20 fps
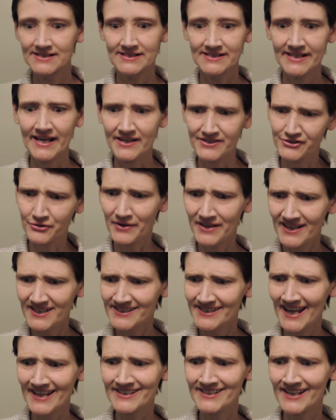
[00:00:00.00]
yeah, so I
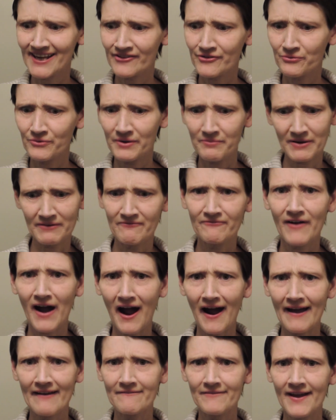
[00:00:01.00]
guess that together would have been
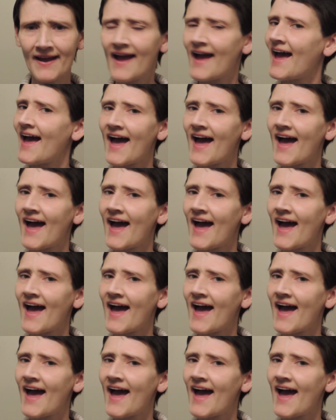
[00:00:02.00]
5.